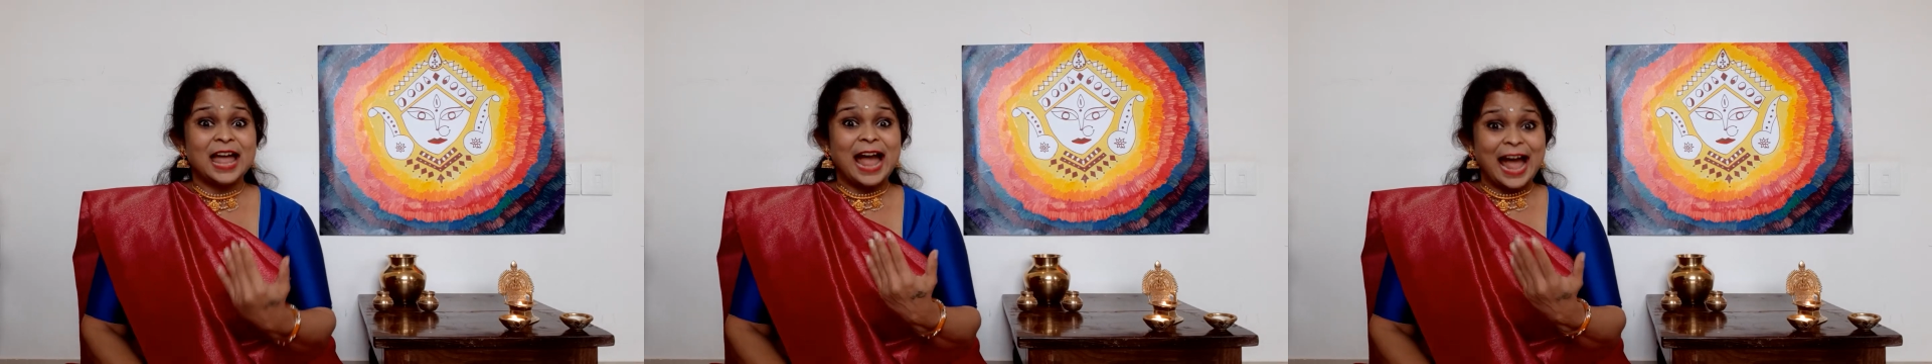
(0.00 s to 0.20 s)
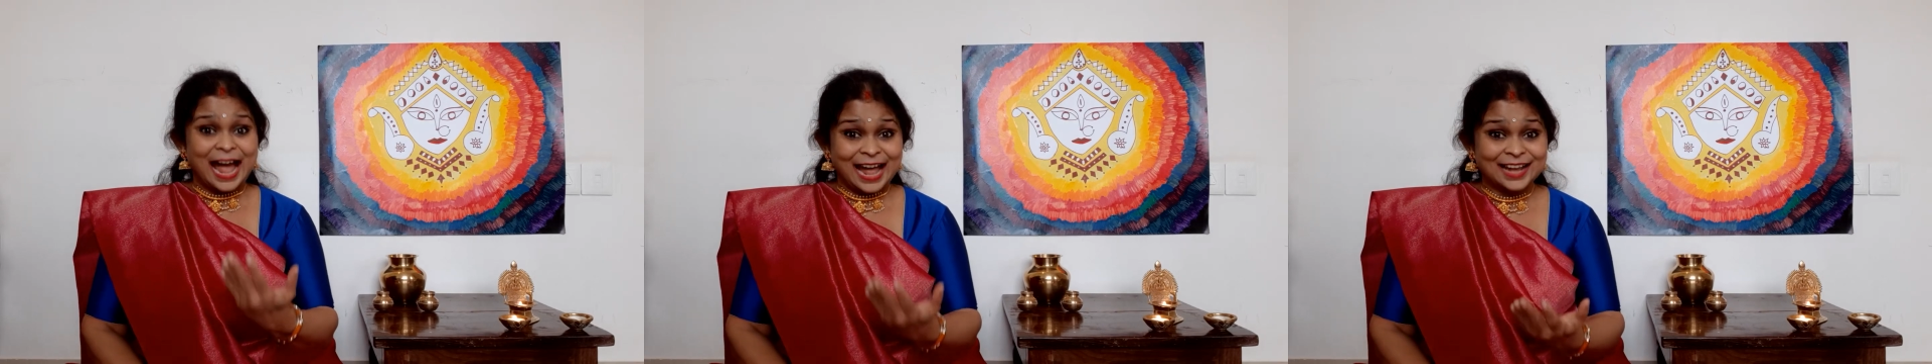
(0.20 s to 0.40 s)

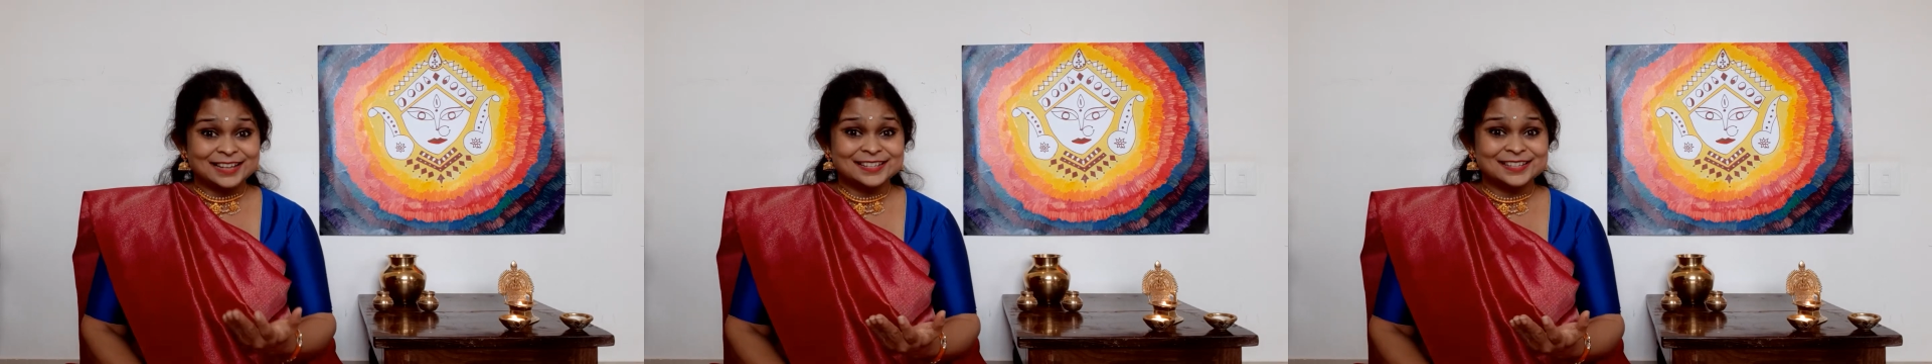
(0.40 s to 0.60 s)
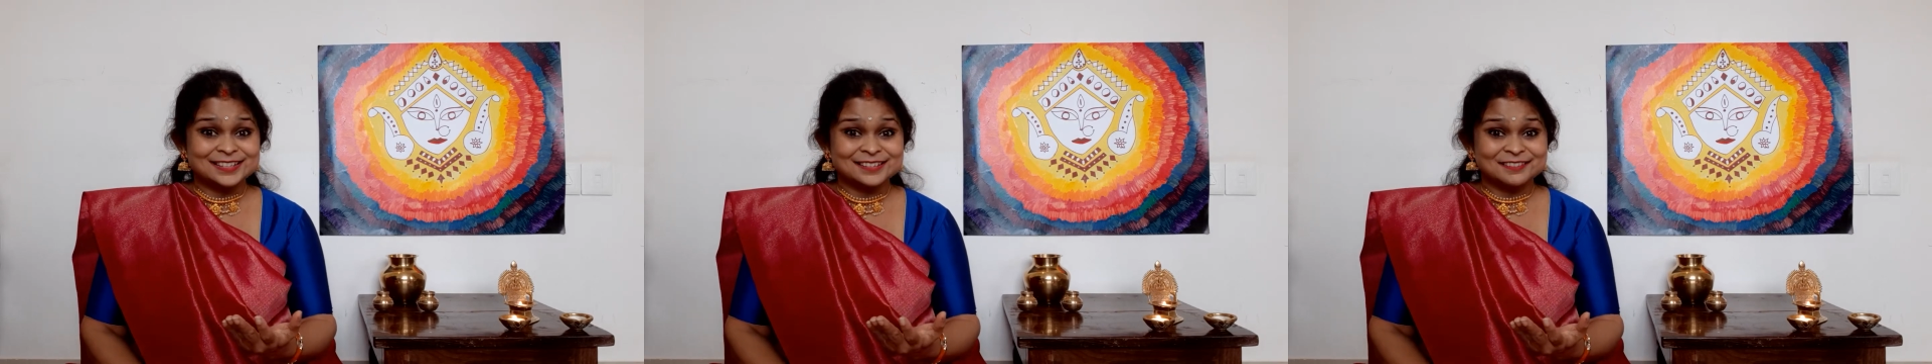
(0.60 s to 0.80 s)
and
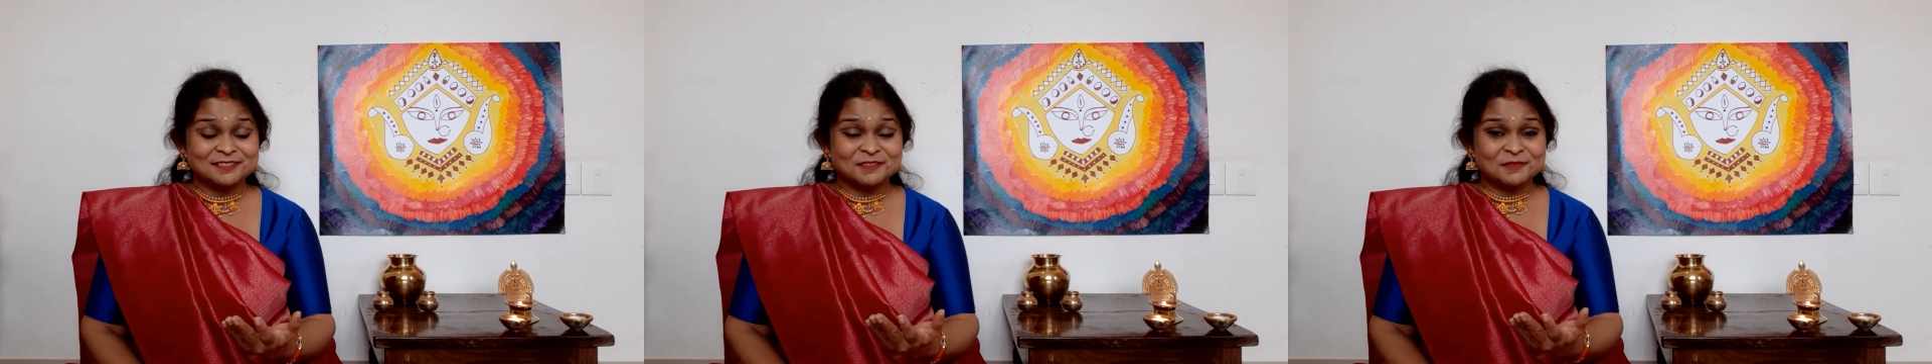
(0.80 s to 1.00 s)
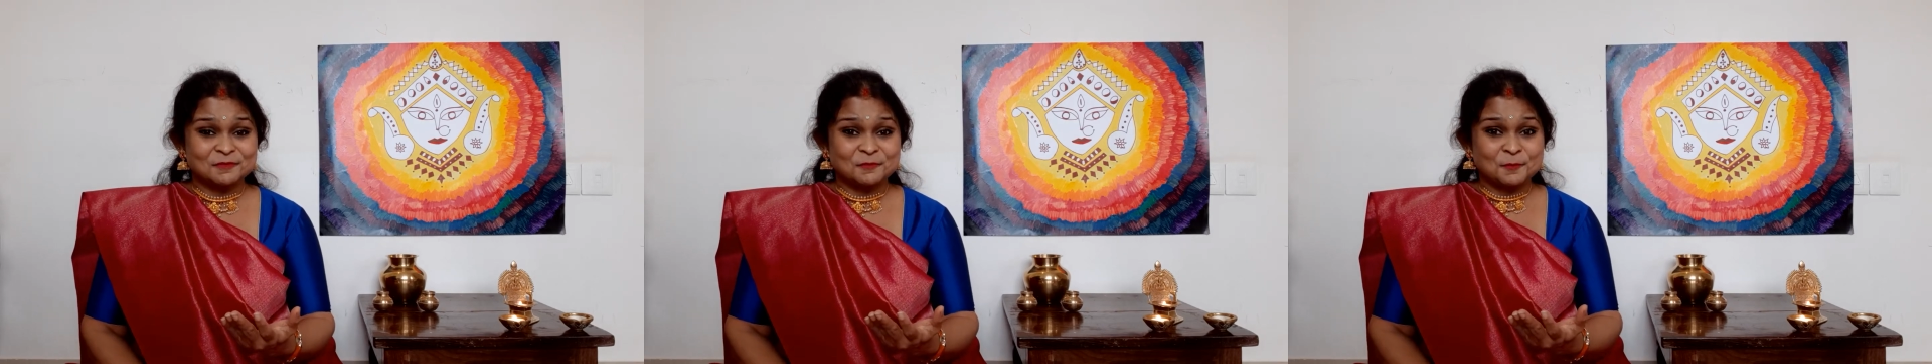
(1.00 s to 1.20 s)

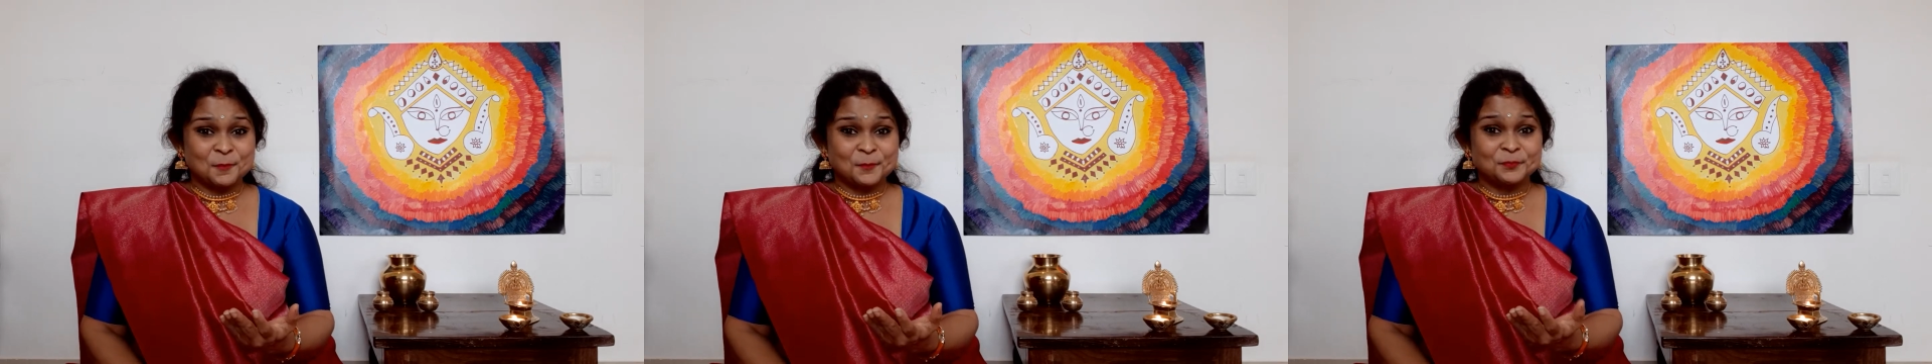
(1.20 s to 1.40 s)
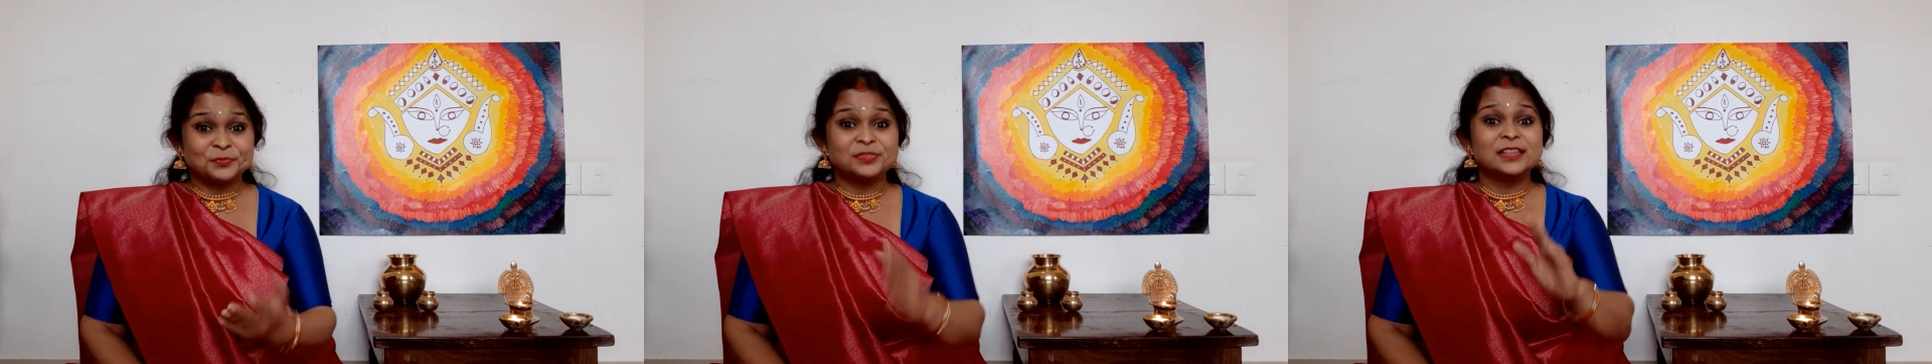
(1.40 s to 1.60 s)

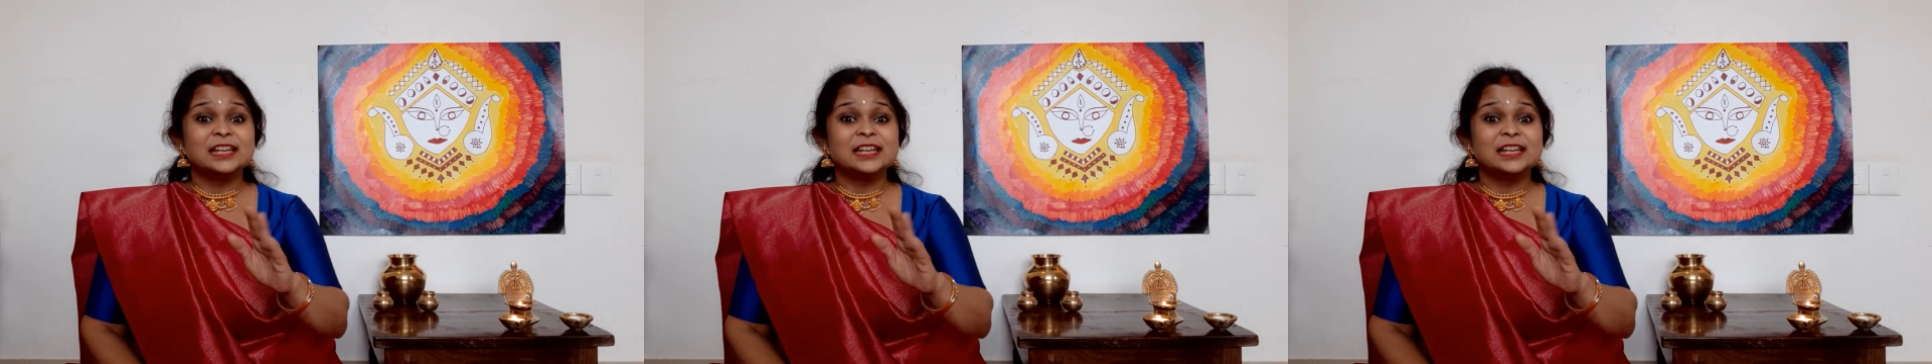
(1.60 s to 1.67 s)
the